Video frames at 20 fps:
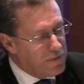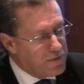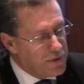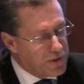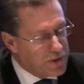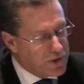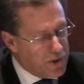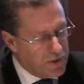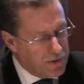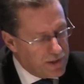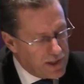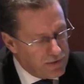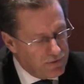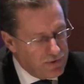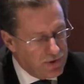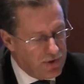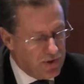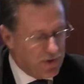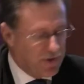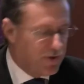Governance Code,
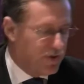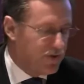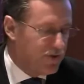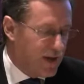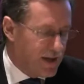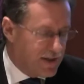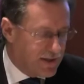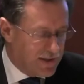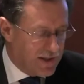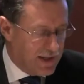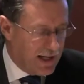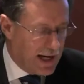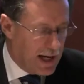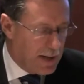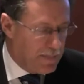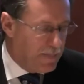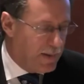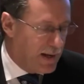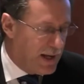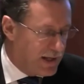as Richard suggests,
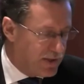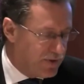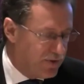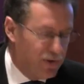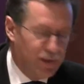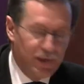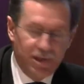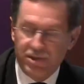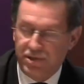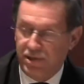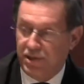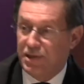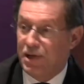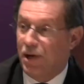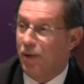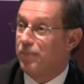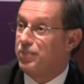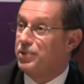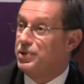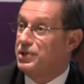applies to listed
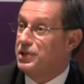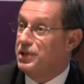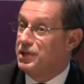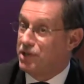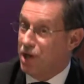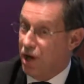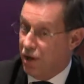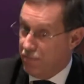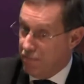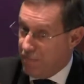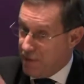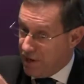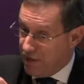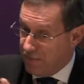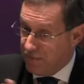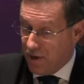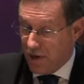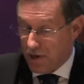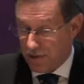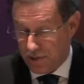companies on
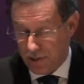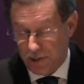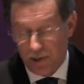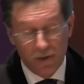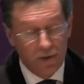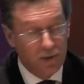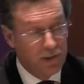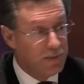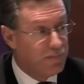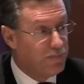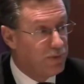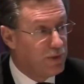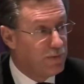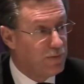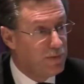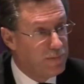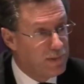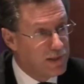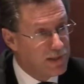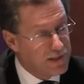main market only,
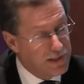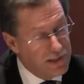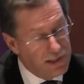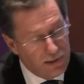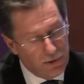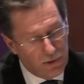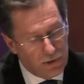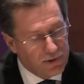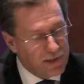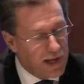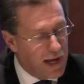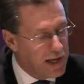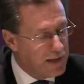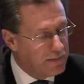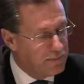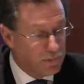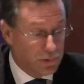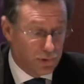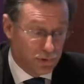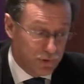premium listing, not
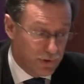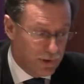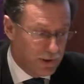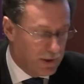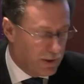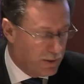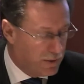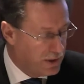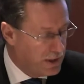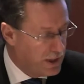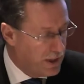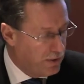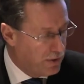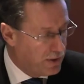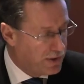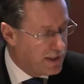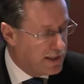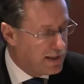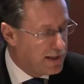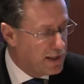AIM,
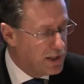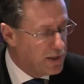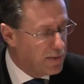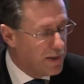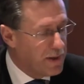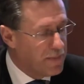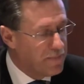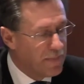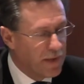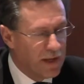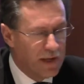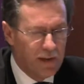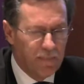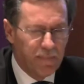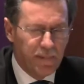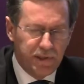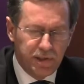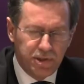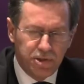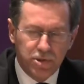or not yet anyway.
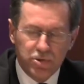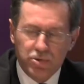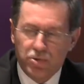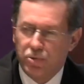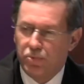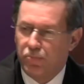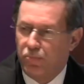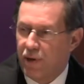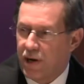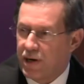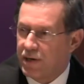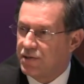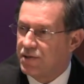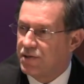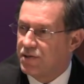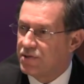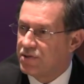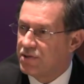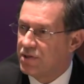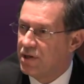But it's just good
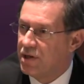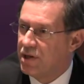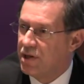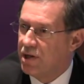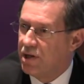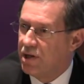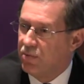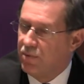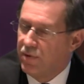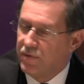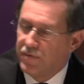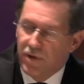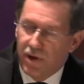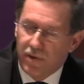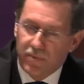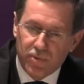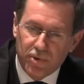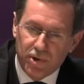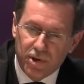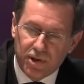practice. We've
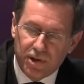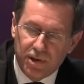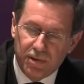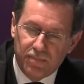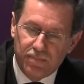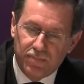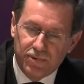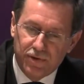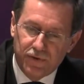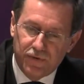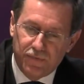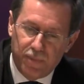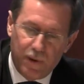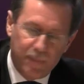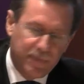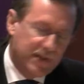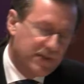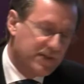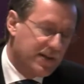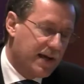done work in sort of
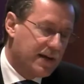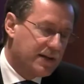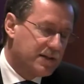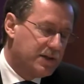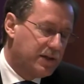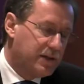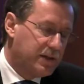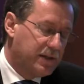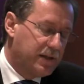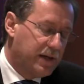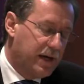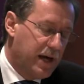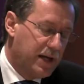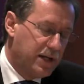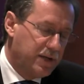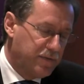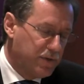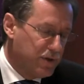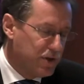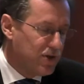public sector
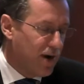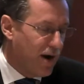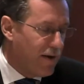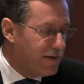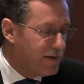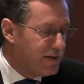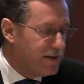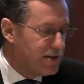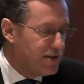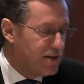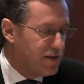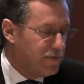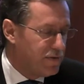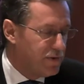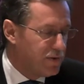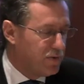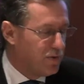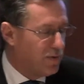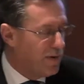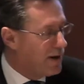and even charities
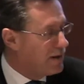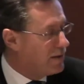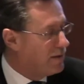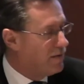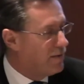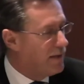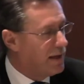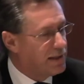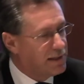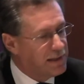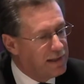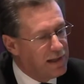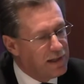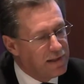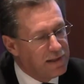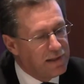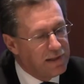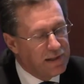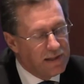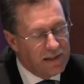who reckon that
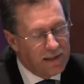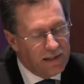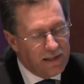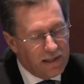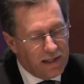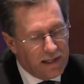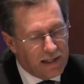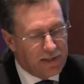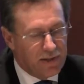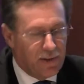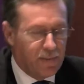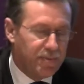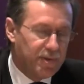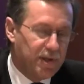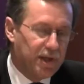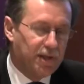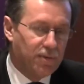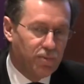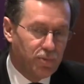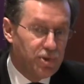clearly it's
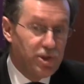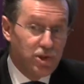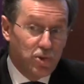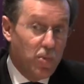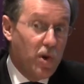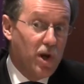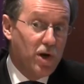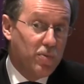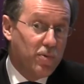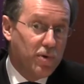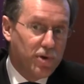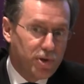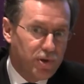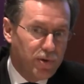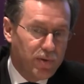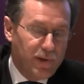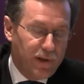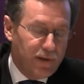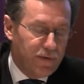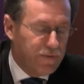something which is well
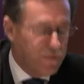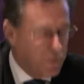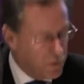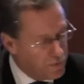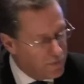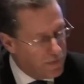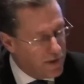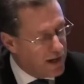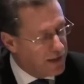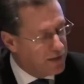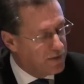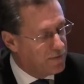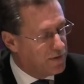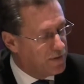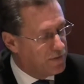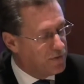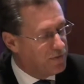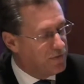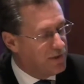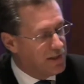worth doing for a variety of
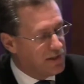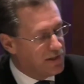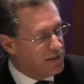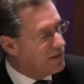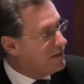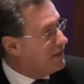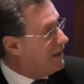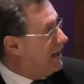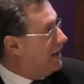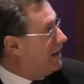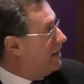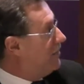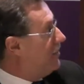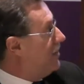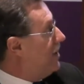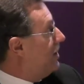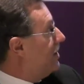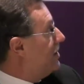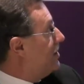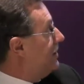different reasons and a
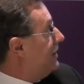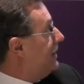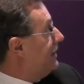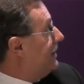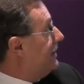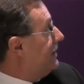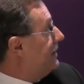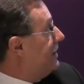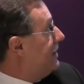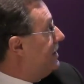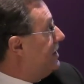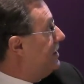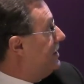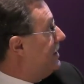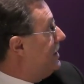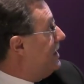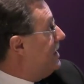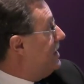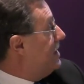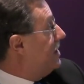variety of
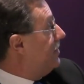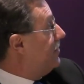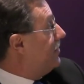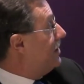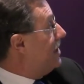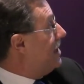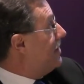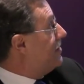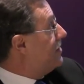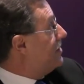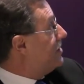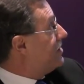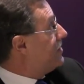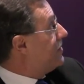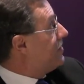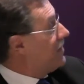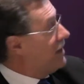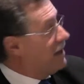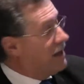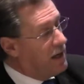different levels.